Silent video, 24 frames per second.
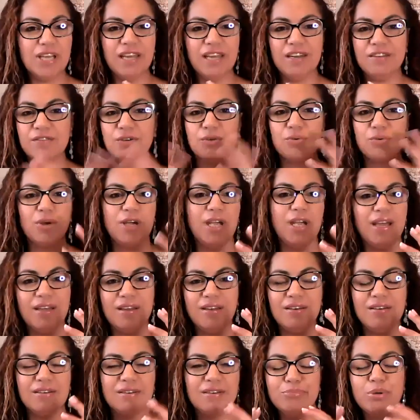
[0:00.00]
kind of
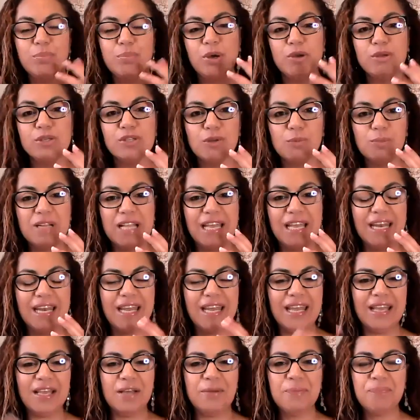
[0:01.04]
grand proposal
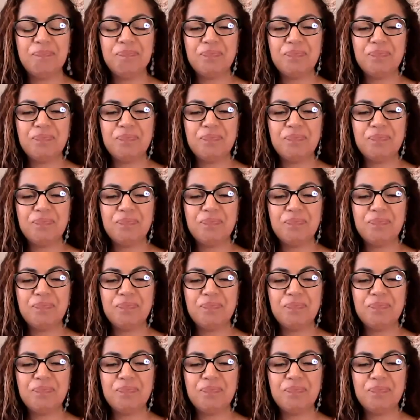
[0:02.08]
planning